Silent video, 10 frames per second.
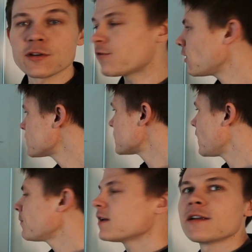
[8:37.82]
the first
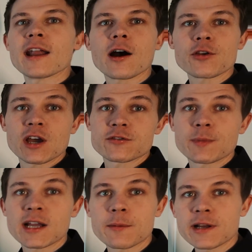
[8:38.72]
step, now you have to
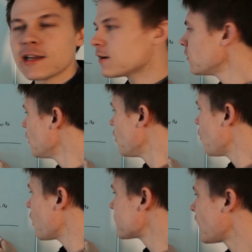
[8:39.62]
become clear,
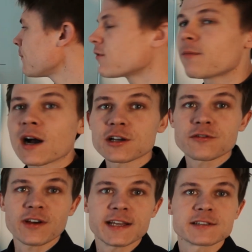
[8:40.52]
what type of market
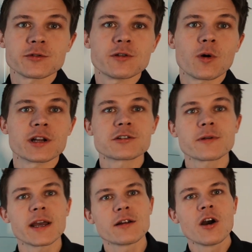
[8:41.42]
phase do you want to
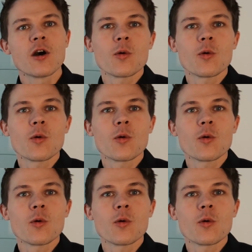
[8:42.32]
trade?